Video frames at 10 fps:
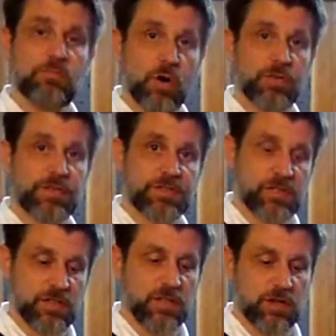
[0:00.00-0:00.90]
both at
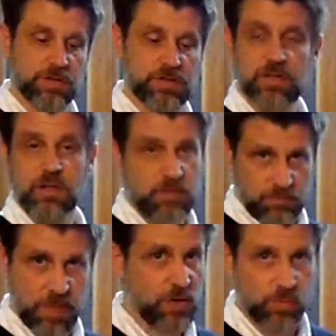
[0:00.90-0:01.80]
60 hertz,
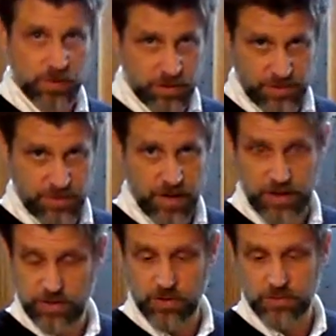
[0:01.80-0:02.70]
and it worked just
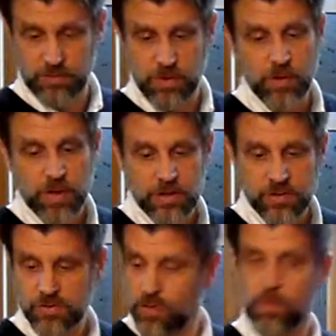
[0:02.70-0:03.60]
fine. No
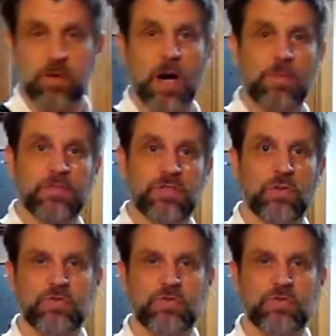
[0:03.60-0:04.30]
issues, no problems.